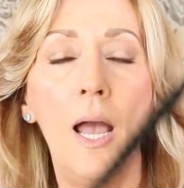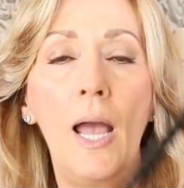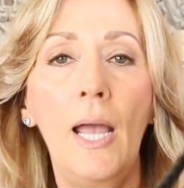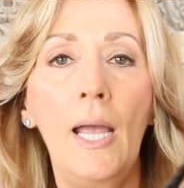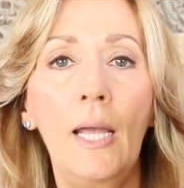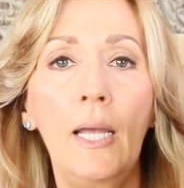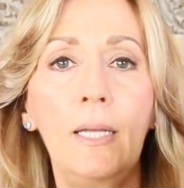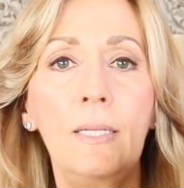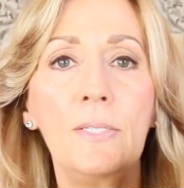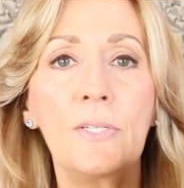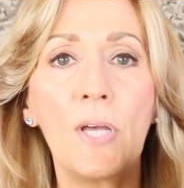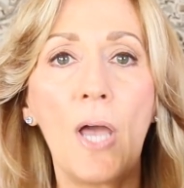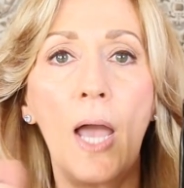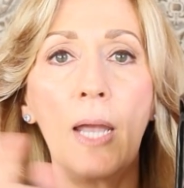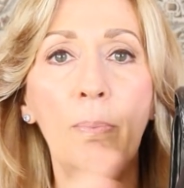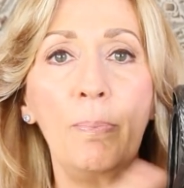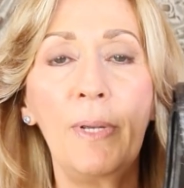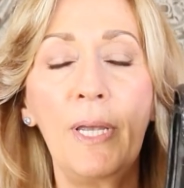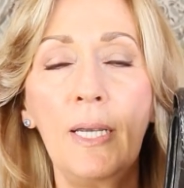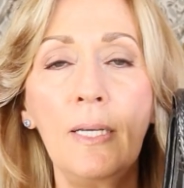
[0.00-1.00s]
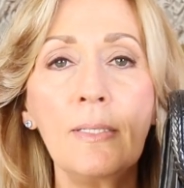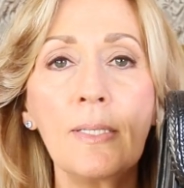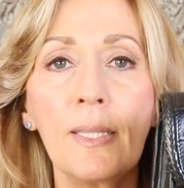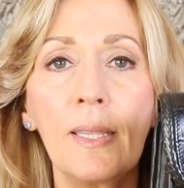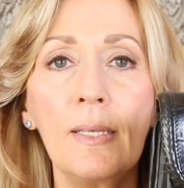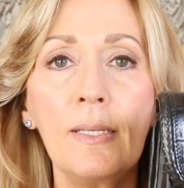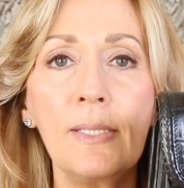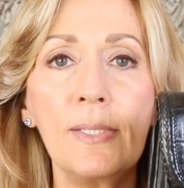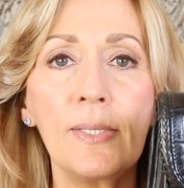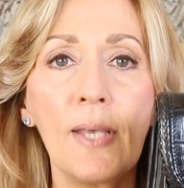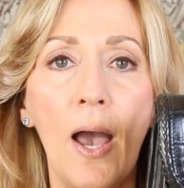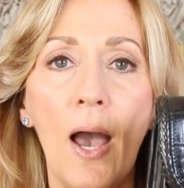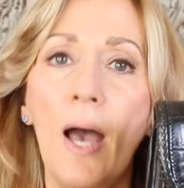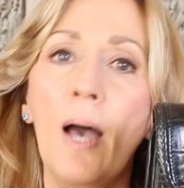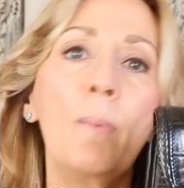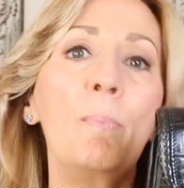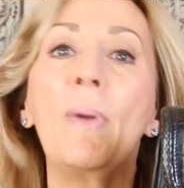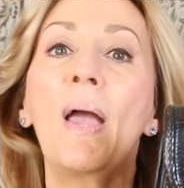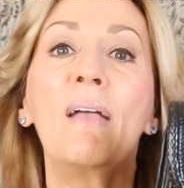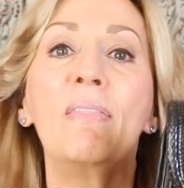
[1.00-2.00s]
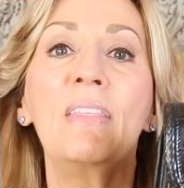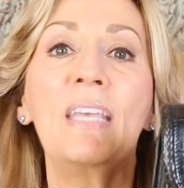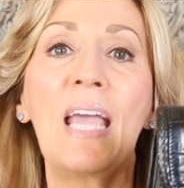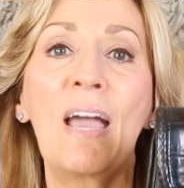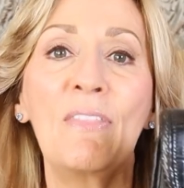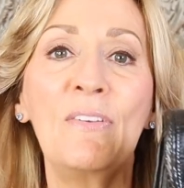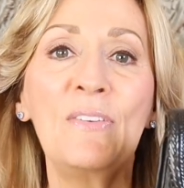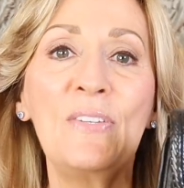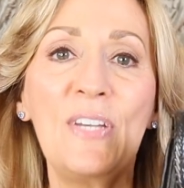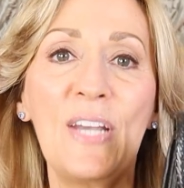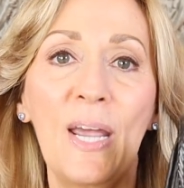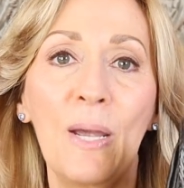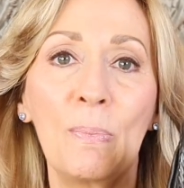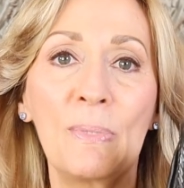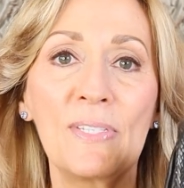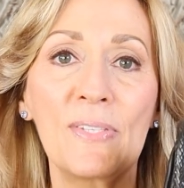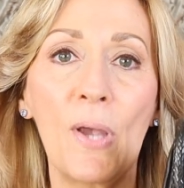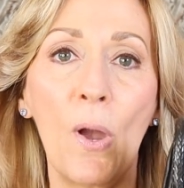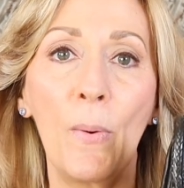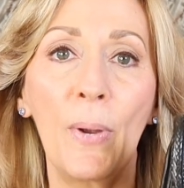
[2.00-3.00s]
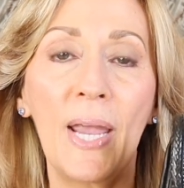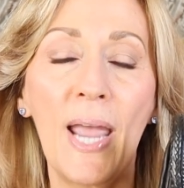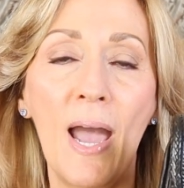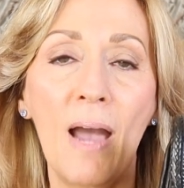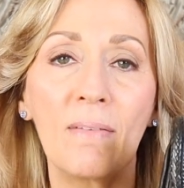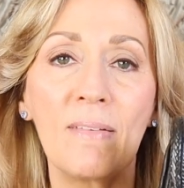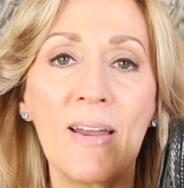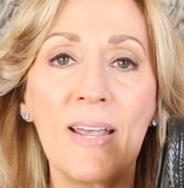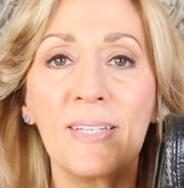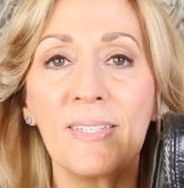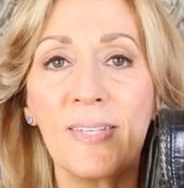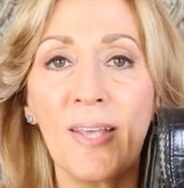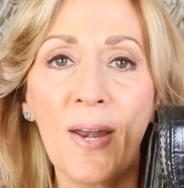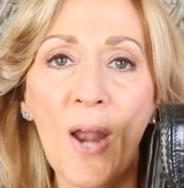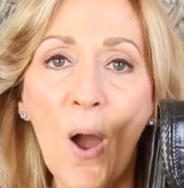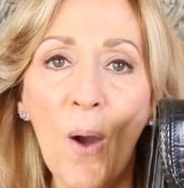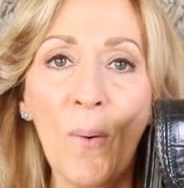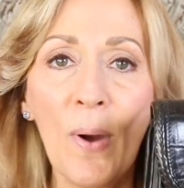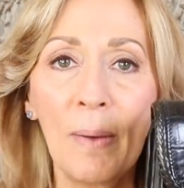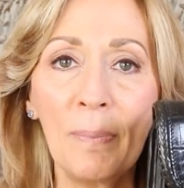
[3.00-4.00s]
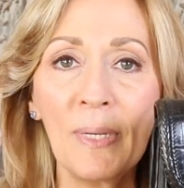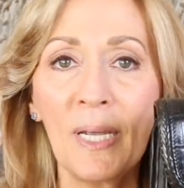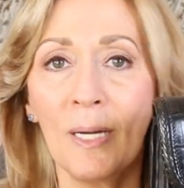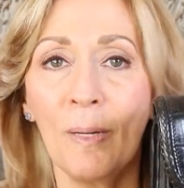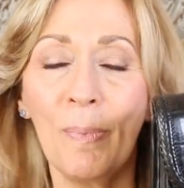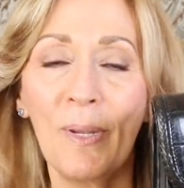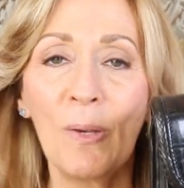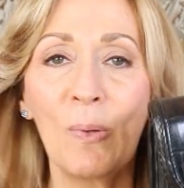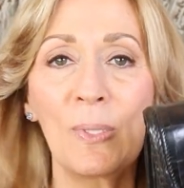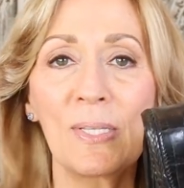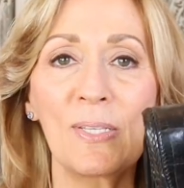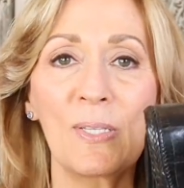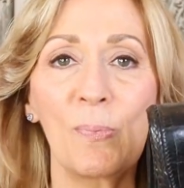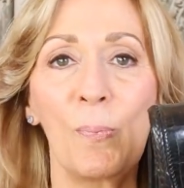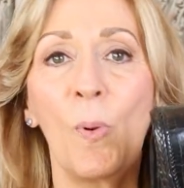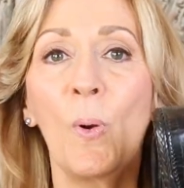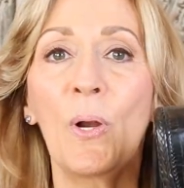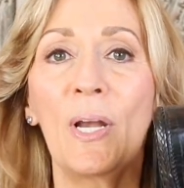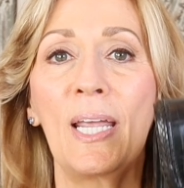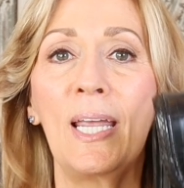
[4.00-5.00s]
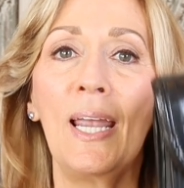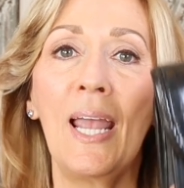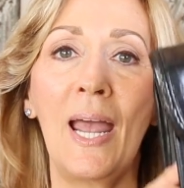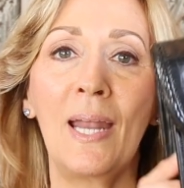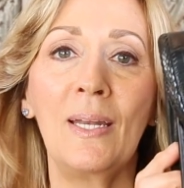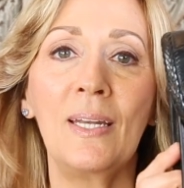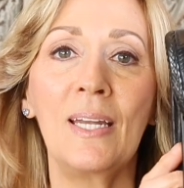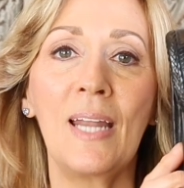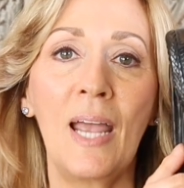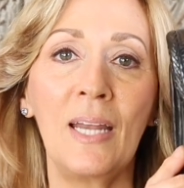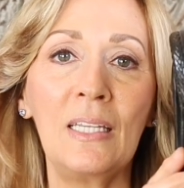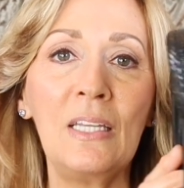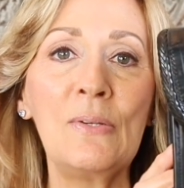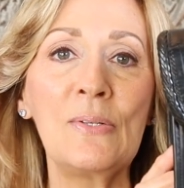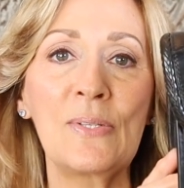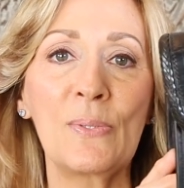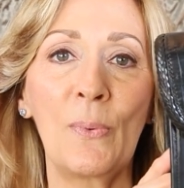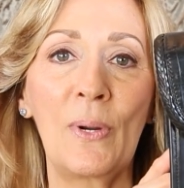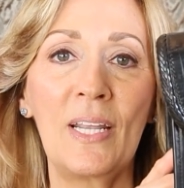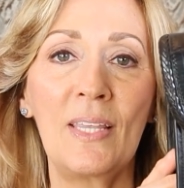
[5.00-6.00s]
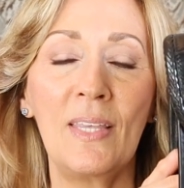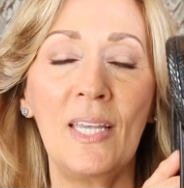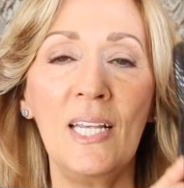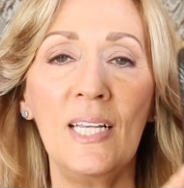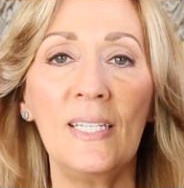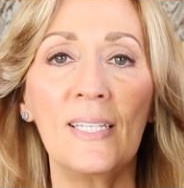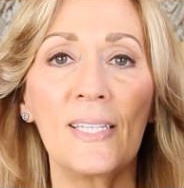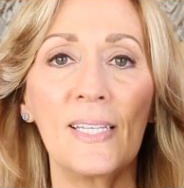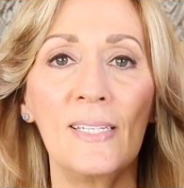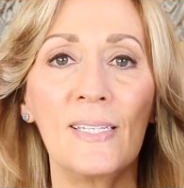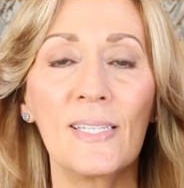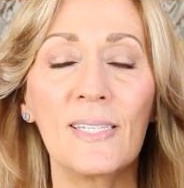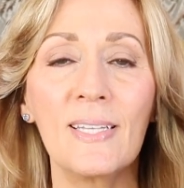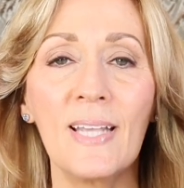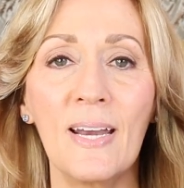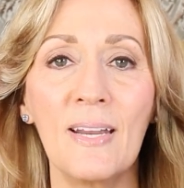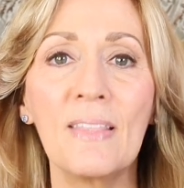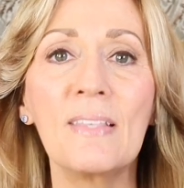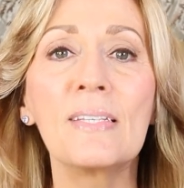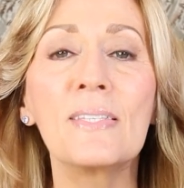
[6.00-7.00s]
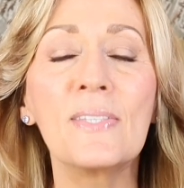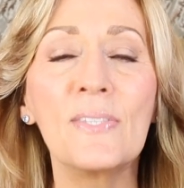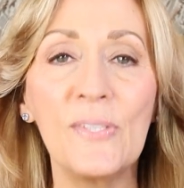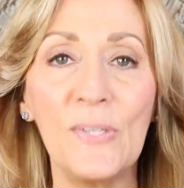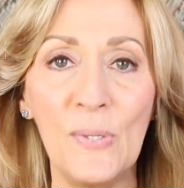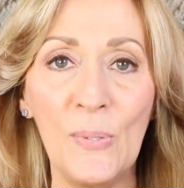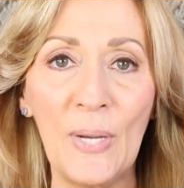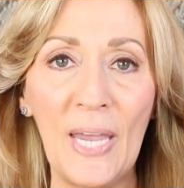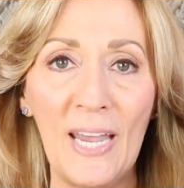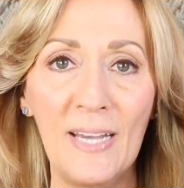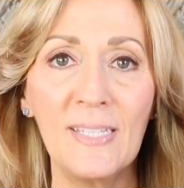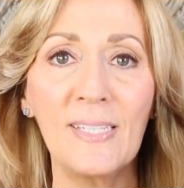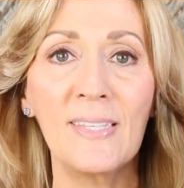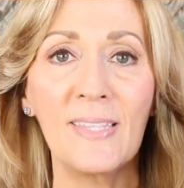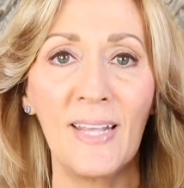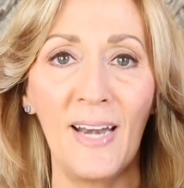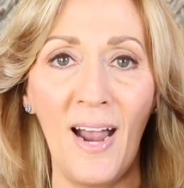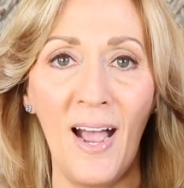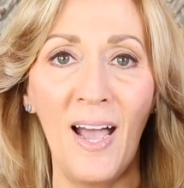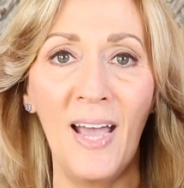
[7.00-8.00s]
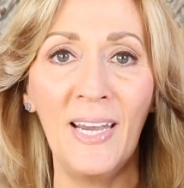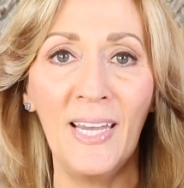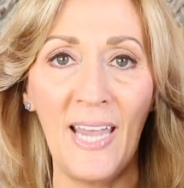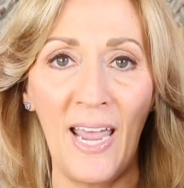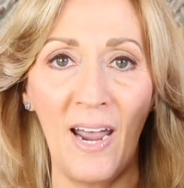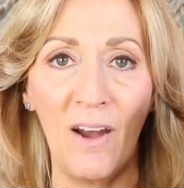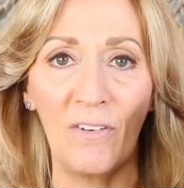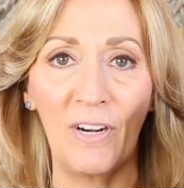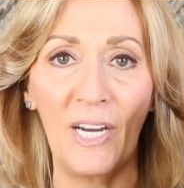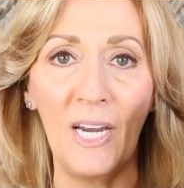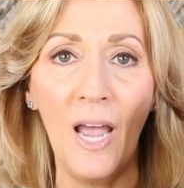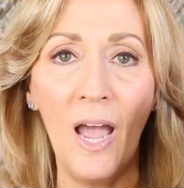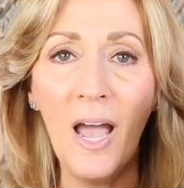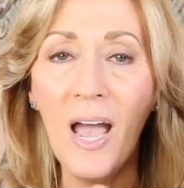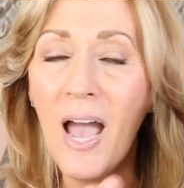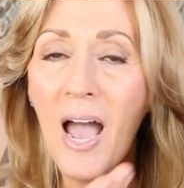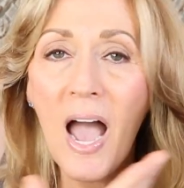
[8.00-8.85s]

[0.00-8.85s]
and I picked this up and the other day I was going out and I said, oh, I'm gonna be all sporty and, and use one of these instead of the suitcase that I carry.